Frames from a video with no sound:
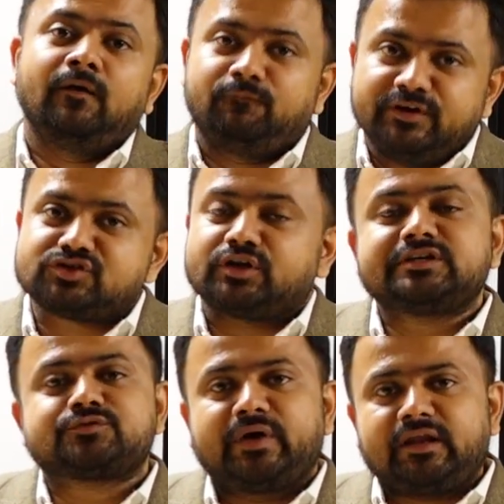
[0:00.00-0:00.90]
which
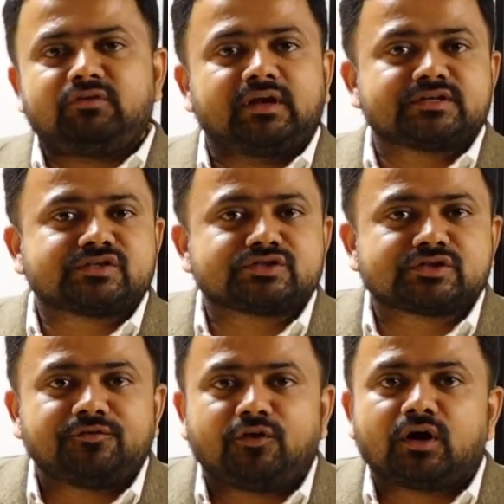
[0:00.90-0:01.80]
is very, very
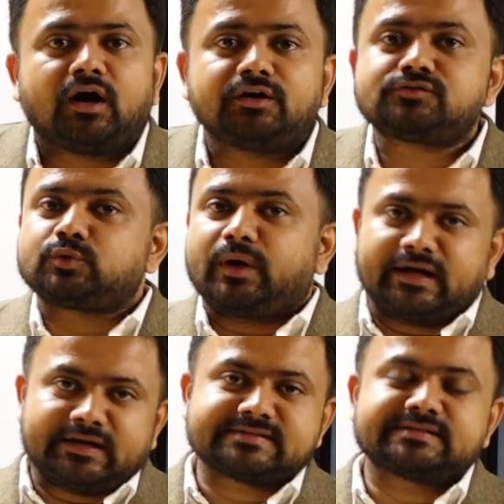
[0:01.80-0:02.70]
essential for us to
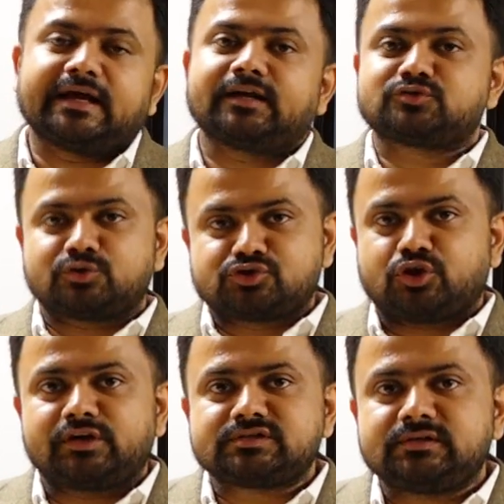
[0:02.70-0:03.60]
understand
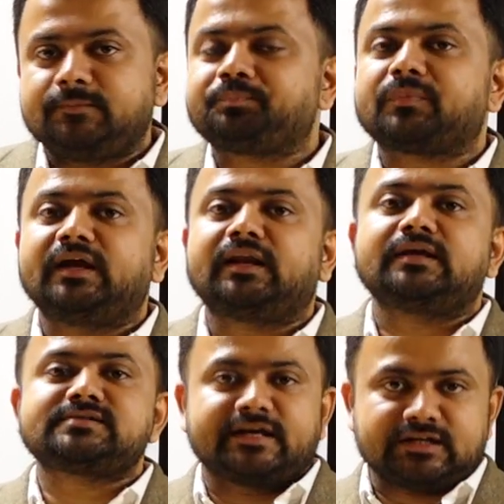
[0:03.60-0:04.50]
sociology in
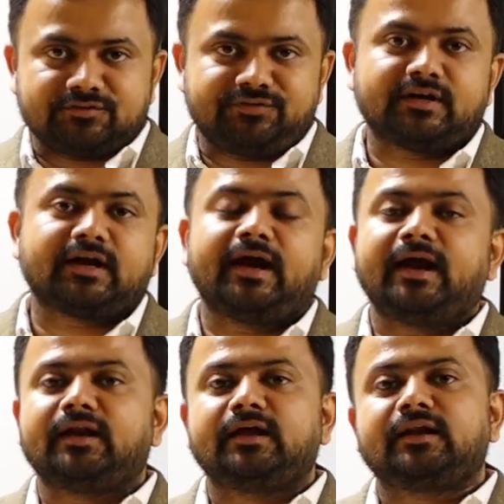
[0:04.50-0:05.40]
a scientific
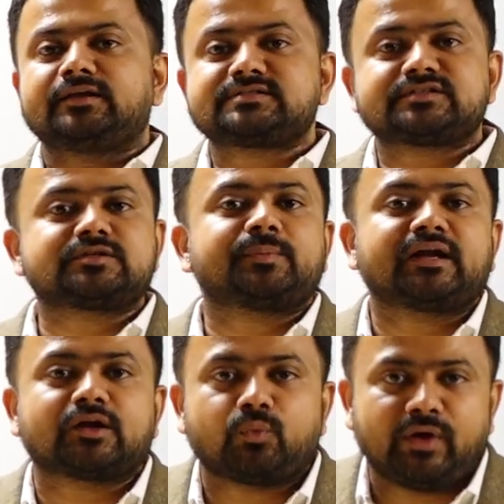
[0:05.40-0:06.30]
and in a
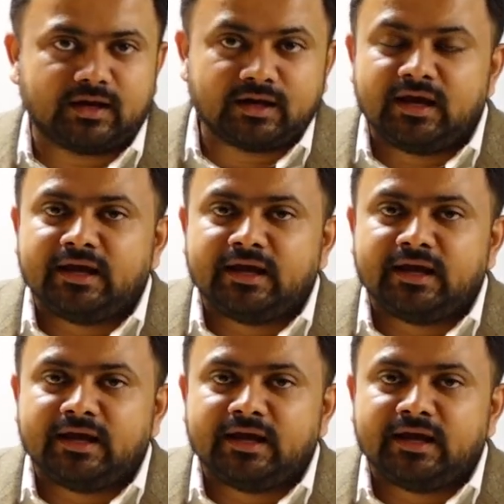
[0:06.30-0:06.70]
systematic way.